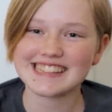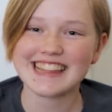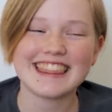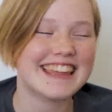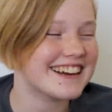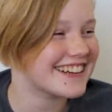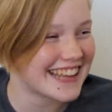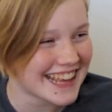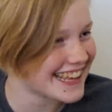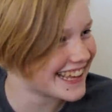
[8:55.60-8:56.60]
They're
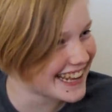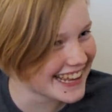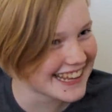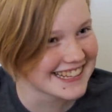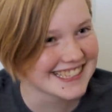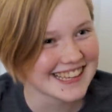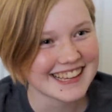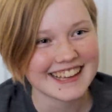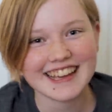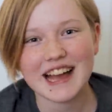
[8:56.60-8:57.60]
kitties!
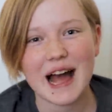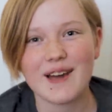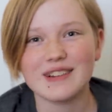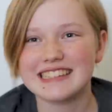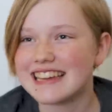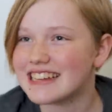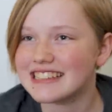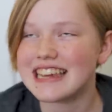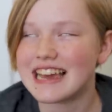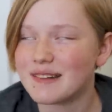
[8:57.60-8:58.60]
I would
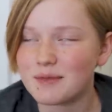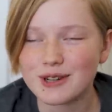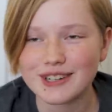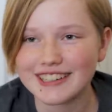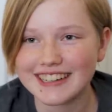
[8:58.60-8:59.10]
take 10 more.